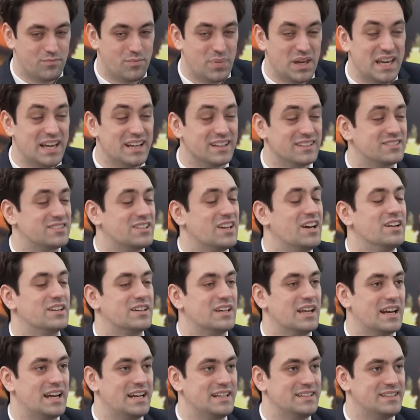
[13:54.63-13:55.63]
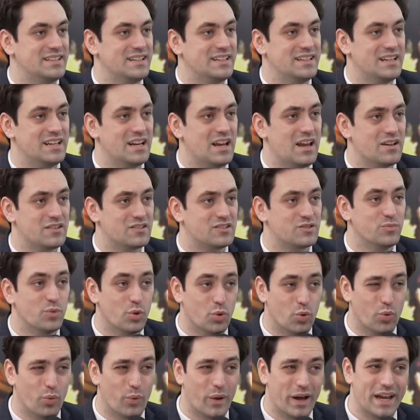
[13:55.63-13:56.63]
being circulated in a
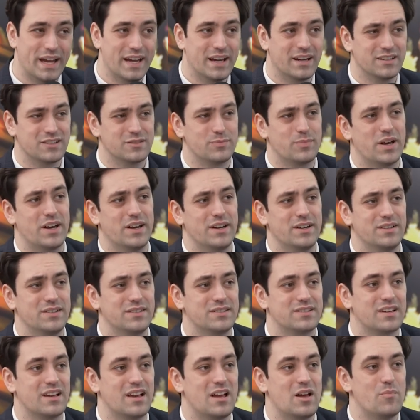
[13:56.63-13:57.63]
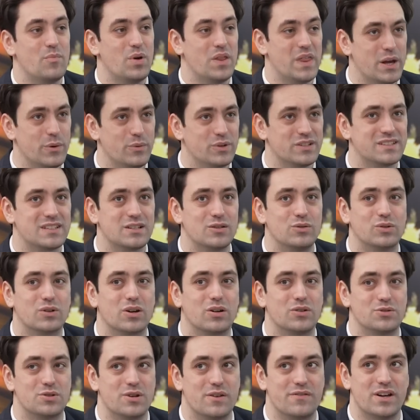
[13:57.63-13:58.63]
small way, I suppose, but they were still
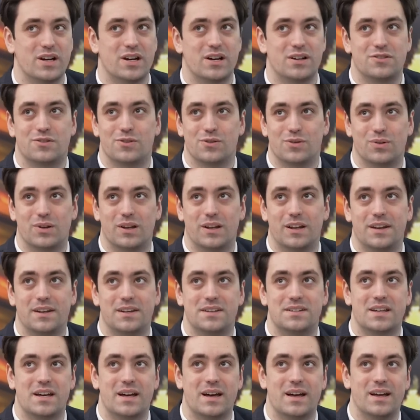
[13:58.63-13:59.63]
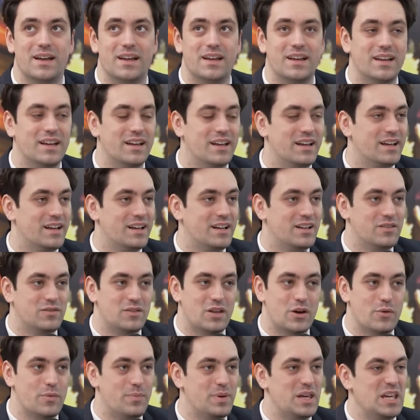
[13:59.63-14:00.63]
controversial, and
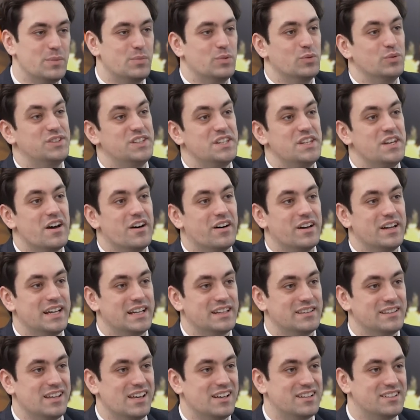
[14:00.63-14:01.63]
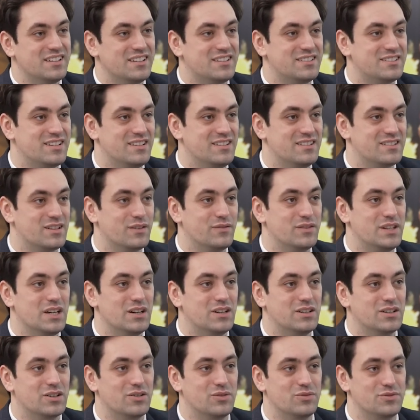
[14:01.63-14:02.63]
there were people denying the existence of the
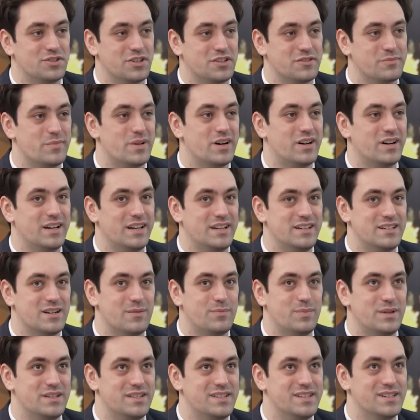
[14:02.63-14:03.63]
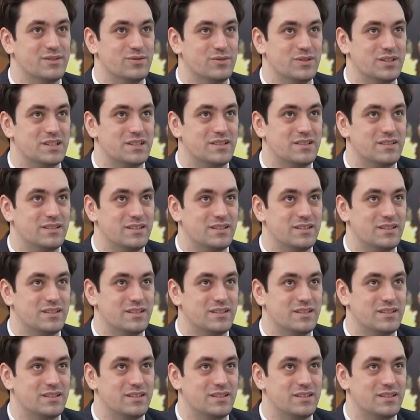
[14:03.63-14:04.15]
unconscious mind up until the